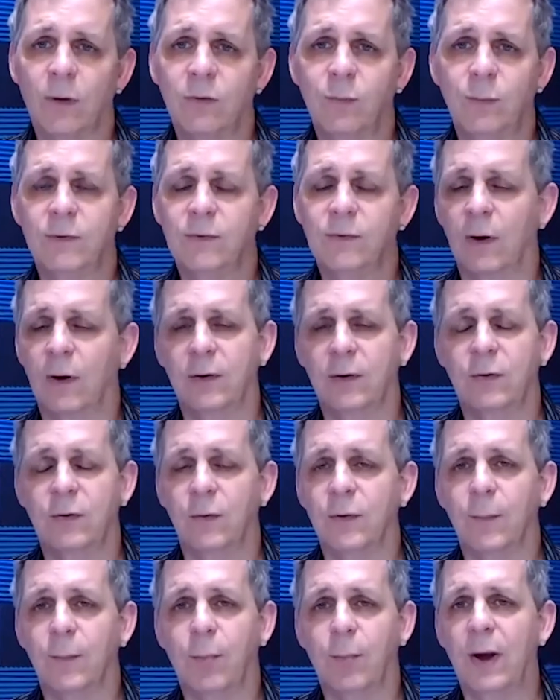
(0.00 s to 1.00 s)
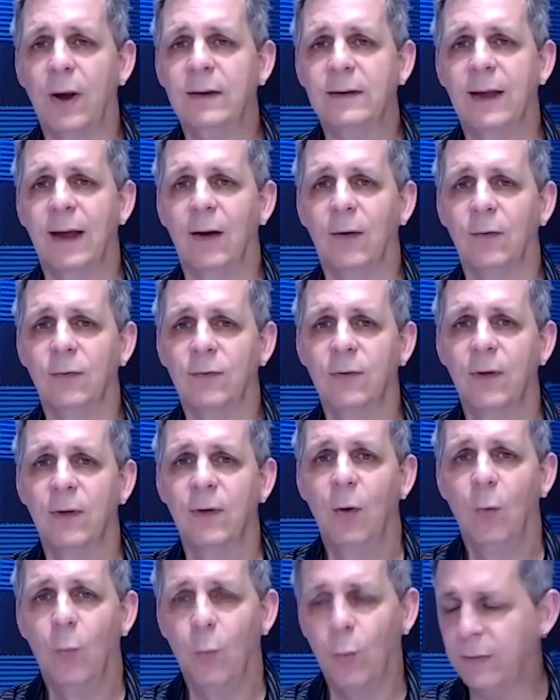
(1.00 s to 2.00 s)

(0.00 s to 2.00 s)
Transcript: once we started doing the breakdowns,